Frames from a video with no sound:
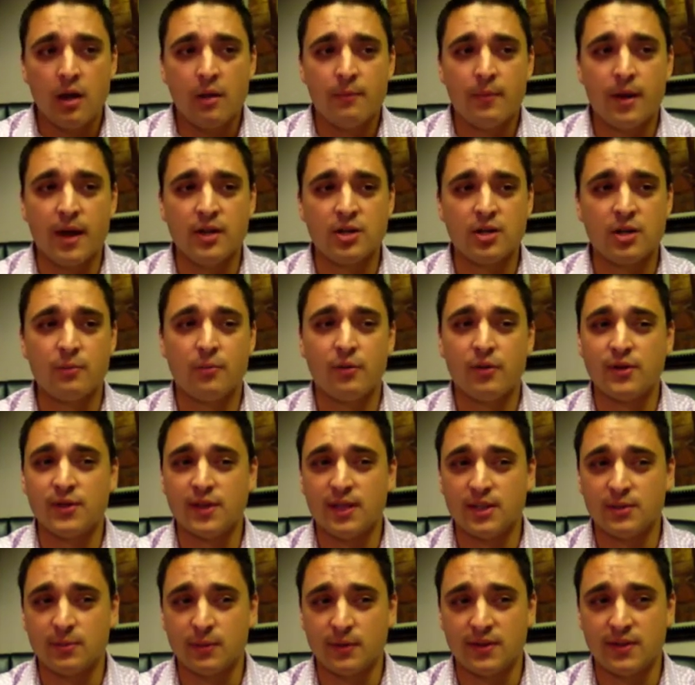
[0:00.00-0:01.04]
Patient
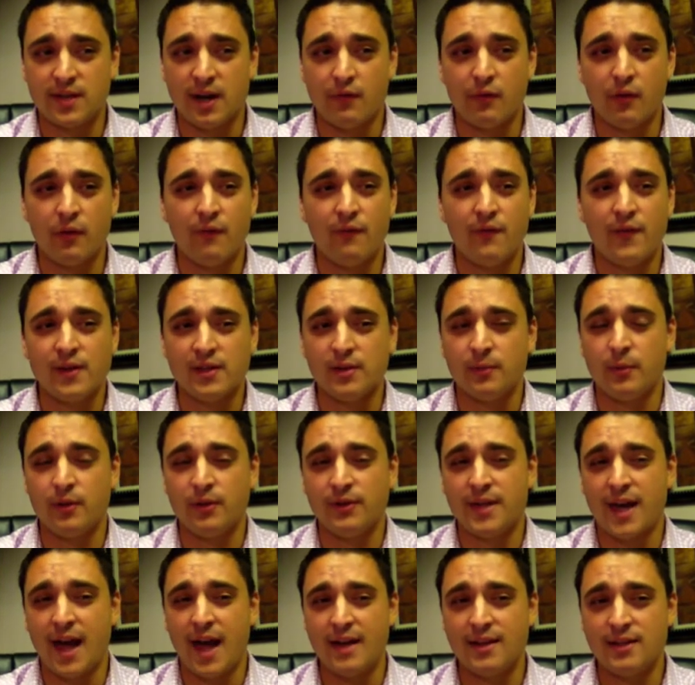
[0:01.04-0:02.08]
presents with several visible
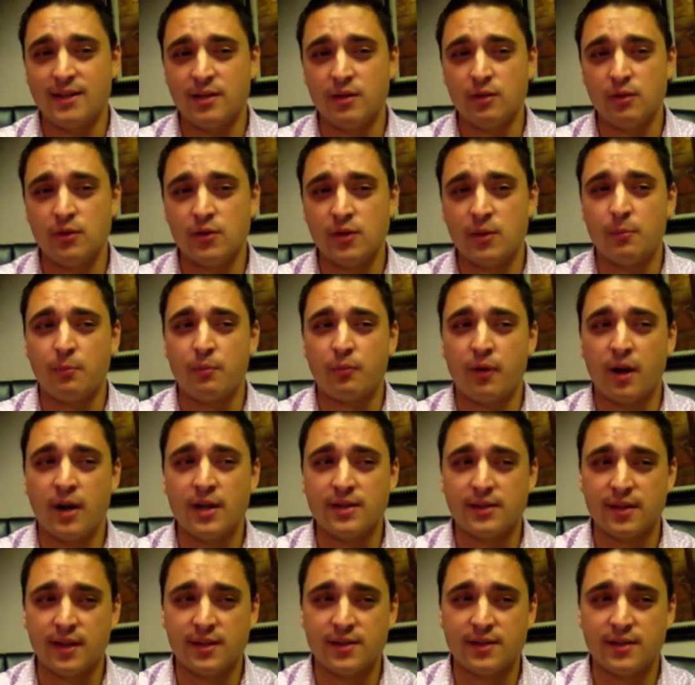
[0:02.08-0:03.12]
tattoos and
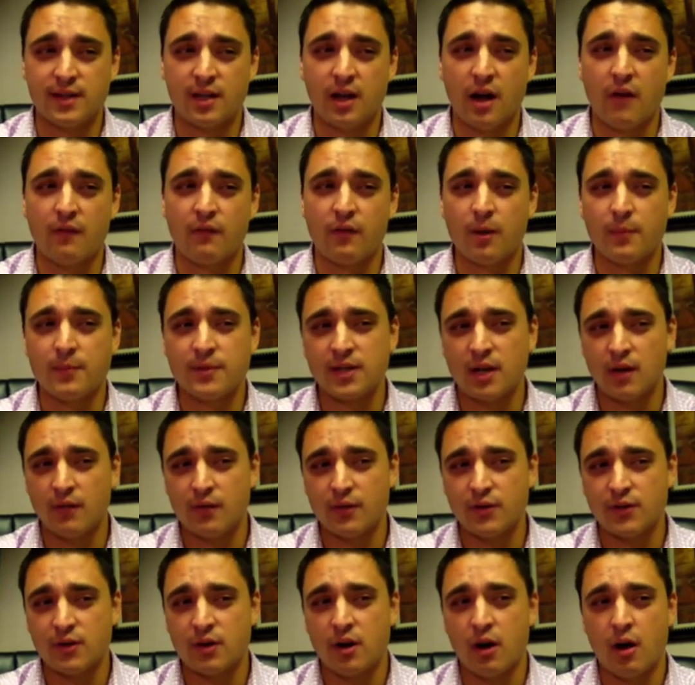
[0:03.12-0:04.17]
bracelets to cover up several
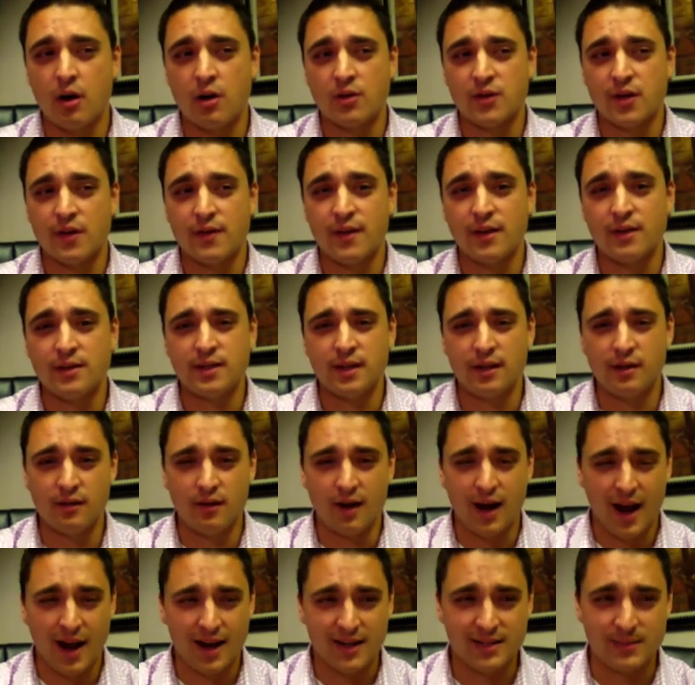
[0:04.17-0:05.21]
scars on the
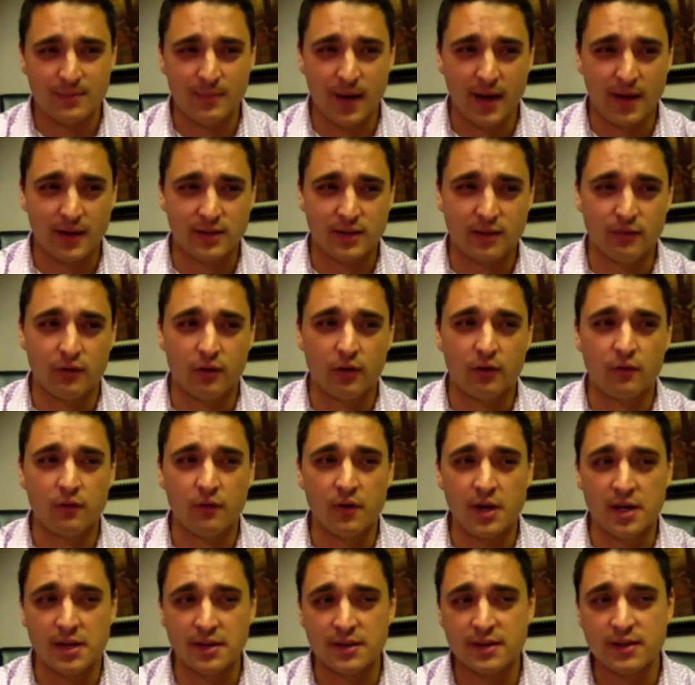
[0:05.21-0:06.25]
interior aspects of her
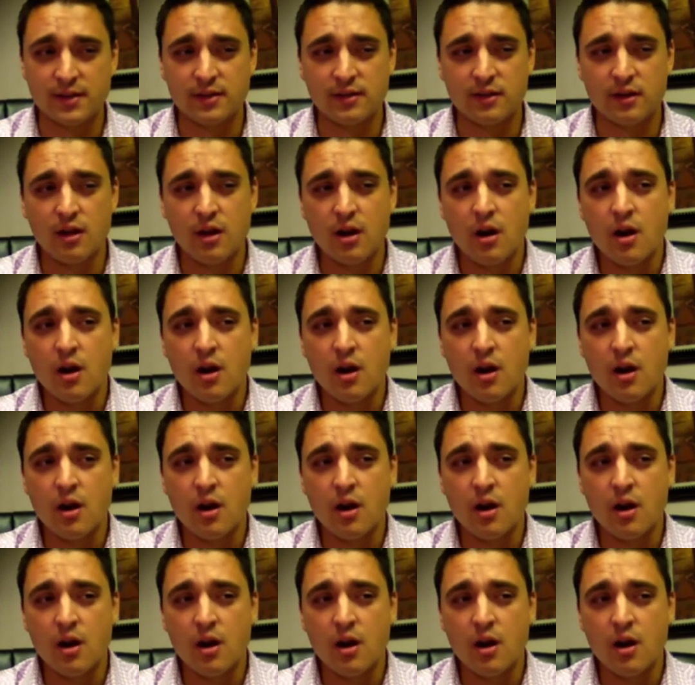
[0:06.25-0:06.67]
wrists.